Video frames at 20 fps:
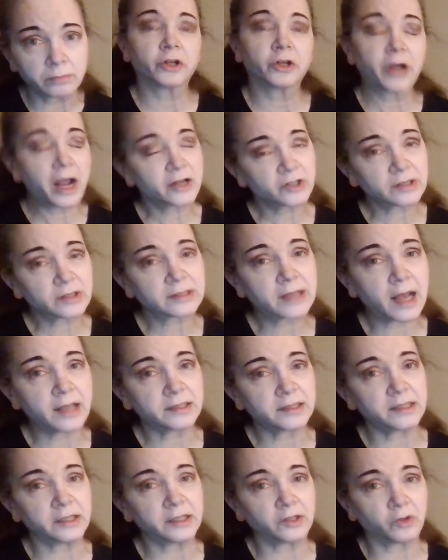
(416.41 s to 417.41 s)
You're
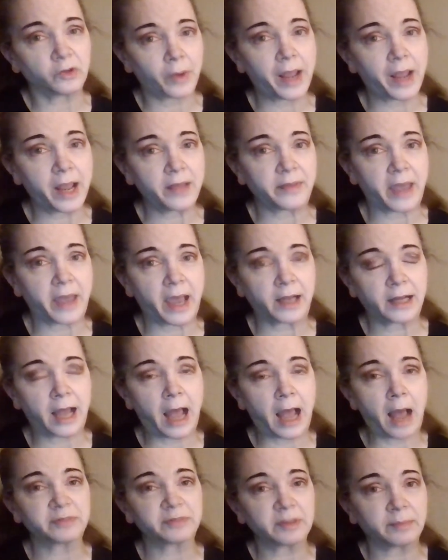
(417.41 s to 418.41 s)
exercising in a way that
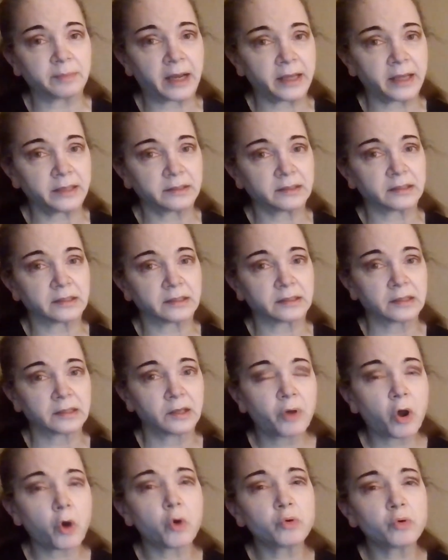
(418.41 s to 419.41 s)
optimizes
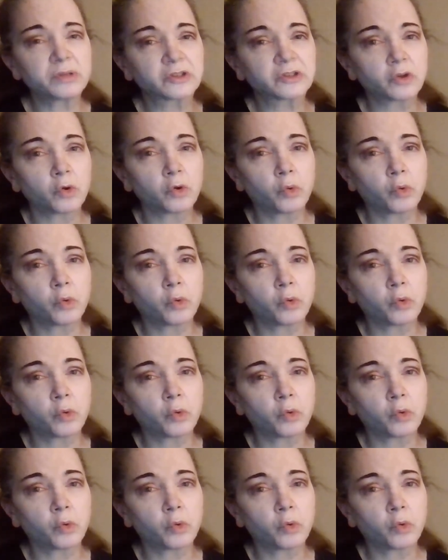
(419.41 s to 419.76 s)
post